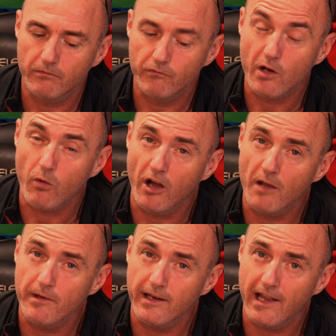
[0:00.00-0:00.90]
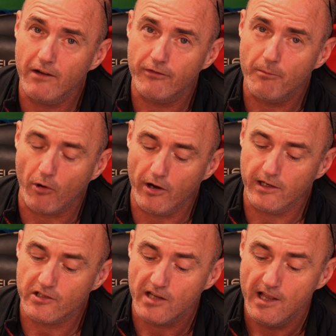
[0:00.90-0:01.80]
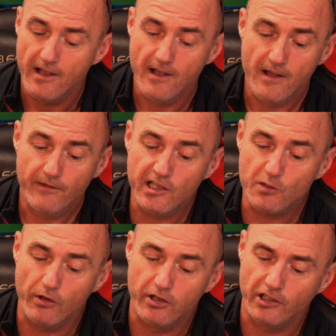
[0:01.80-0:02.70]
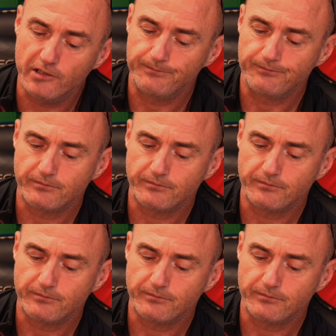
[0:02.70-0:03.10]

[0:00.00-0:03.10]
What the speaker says: requirement now for brightness. This one does.